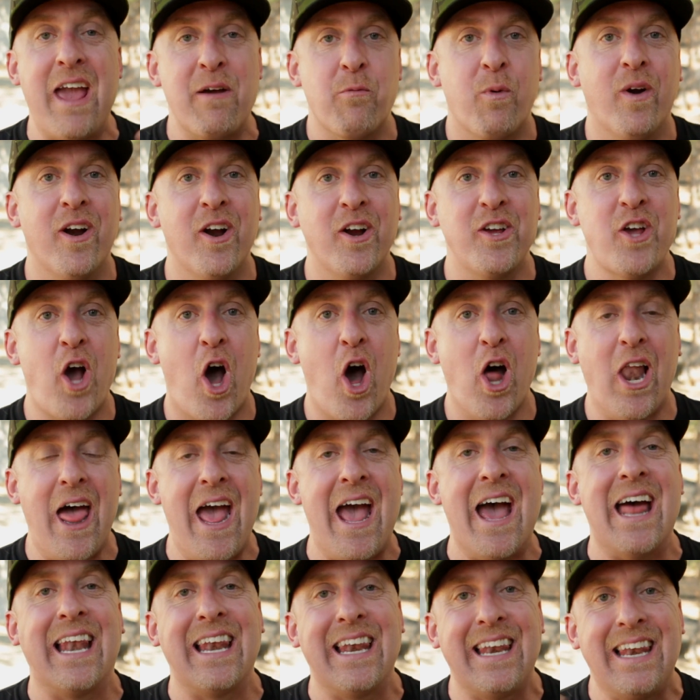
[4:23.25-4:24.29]
Hey, where are y'all
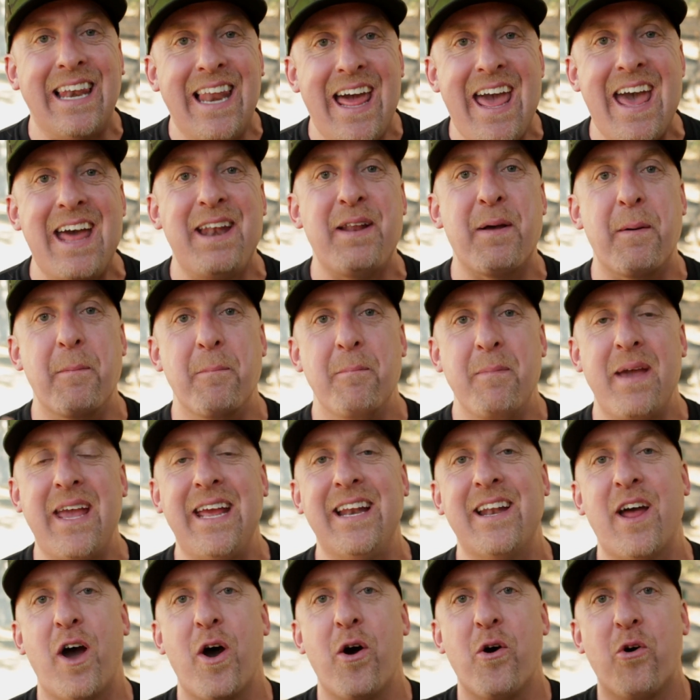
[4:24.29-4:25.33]
at? Let
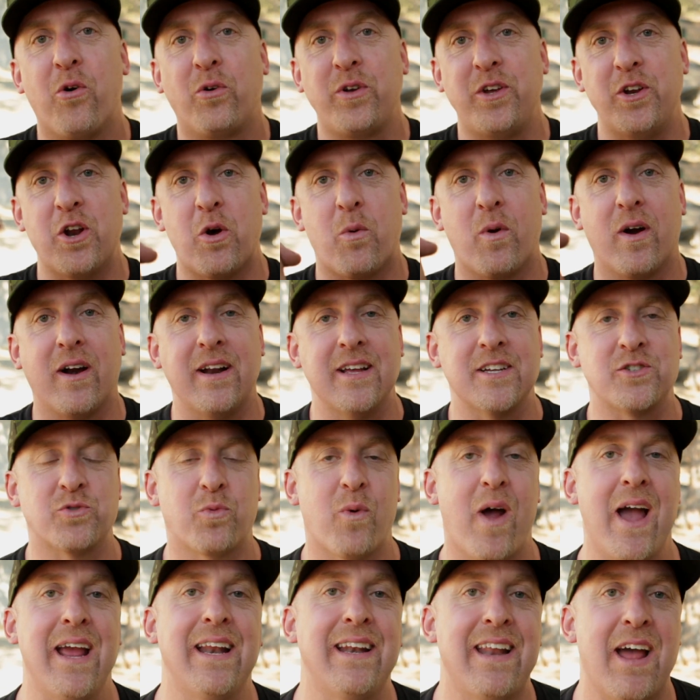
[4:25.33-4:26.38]
me know. You know where it is,
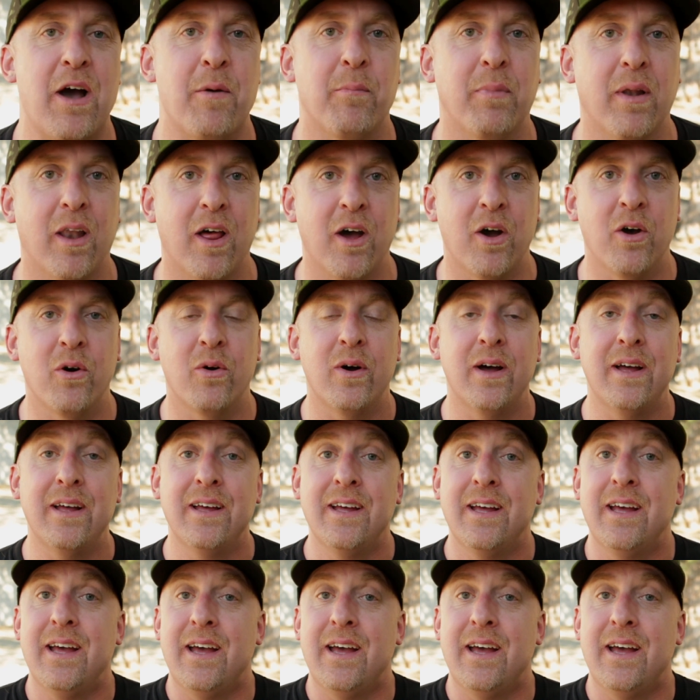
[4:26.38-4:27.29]
right down below.